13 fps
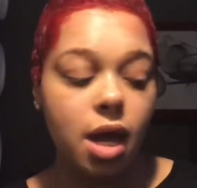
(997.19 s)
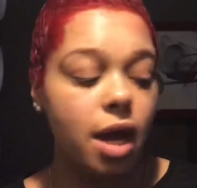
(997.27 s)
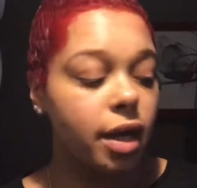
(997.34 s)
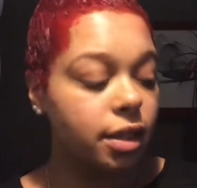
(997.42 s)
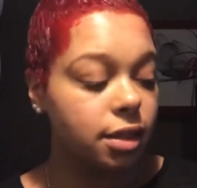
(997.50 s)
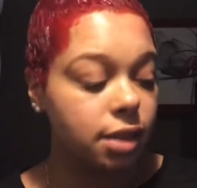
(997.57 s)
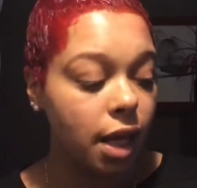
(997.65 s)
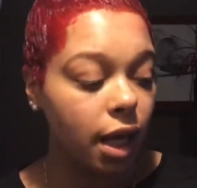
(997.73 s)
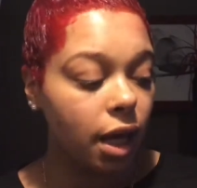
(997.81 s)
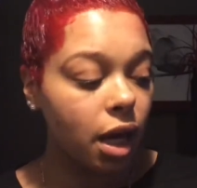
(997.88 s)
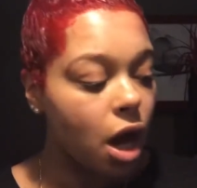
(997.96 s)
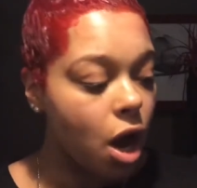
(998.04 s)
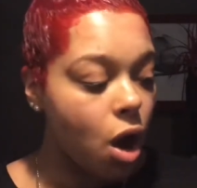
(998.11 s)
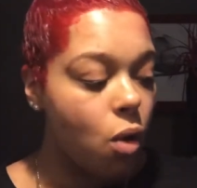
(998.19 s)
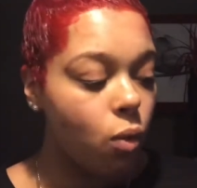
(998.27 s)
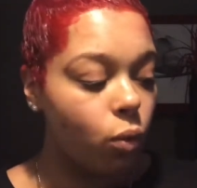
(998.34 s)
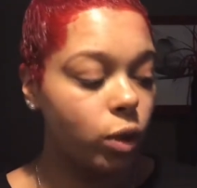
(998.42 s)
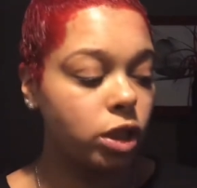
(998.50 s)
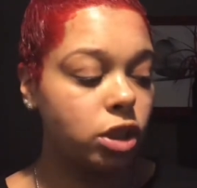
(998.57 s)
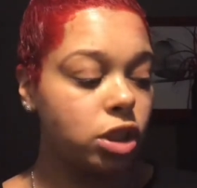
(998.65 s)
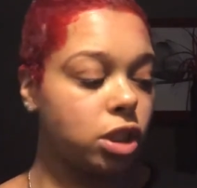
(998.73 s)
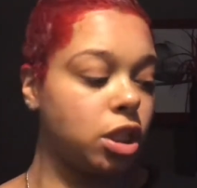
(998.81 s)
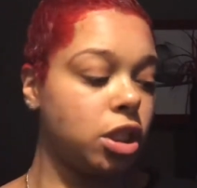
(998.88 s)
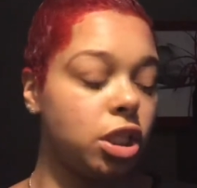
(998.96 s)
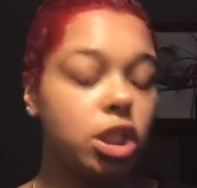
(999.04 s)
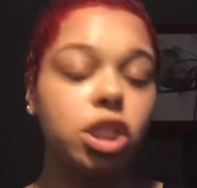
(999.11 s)
in a sec which
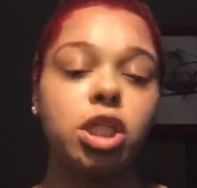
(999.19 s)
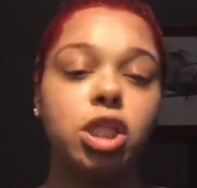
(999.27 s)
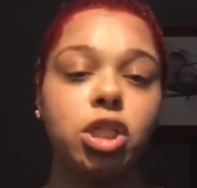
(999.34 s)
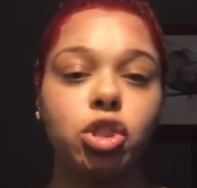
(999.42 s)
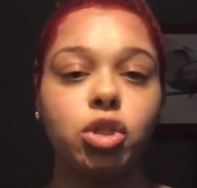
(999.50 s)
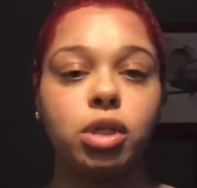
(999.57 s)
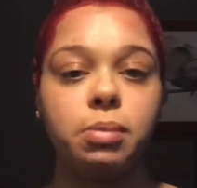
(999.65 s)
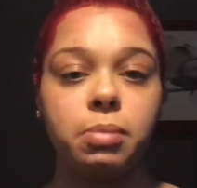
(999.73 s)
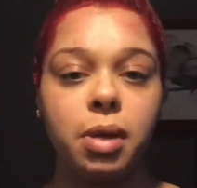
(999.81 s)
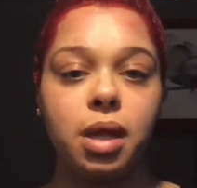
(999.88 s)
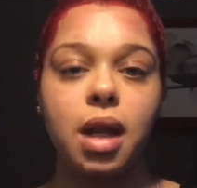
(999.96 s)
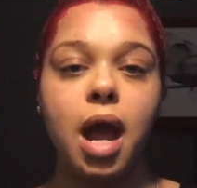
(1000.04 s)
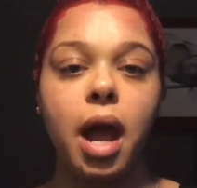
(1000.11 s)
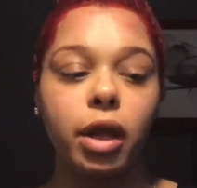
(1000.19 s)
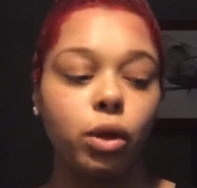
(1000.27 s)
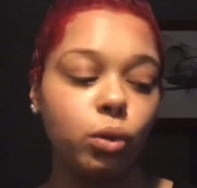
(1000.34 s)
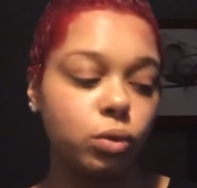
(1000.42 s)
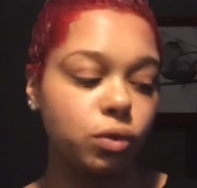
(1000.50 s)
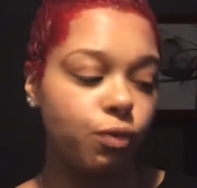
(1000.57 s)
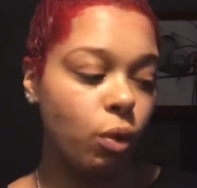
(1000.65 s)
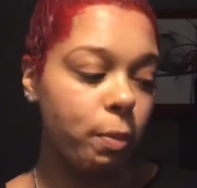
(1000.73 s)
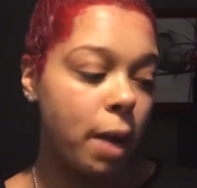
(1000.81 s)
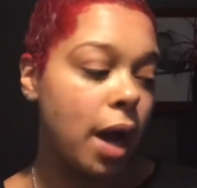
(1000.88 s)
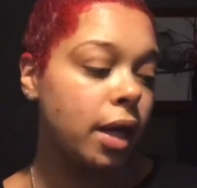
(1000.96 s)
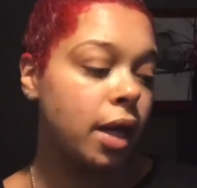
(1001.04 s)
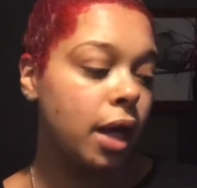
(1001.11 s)
conditioning treatment I use for
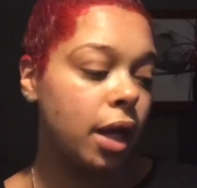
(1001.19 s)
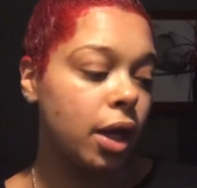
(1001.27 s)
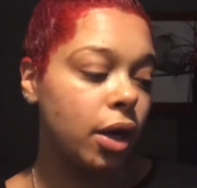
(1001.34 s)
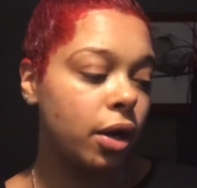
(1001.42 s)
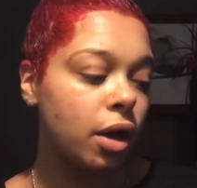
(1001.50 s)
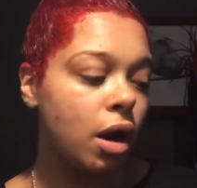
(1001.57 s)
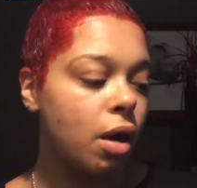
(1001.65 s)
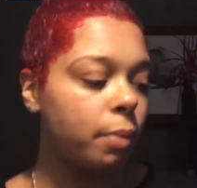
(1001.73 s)
my hair.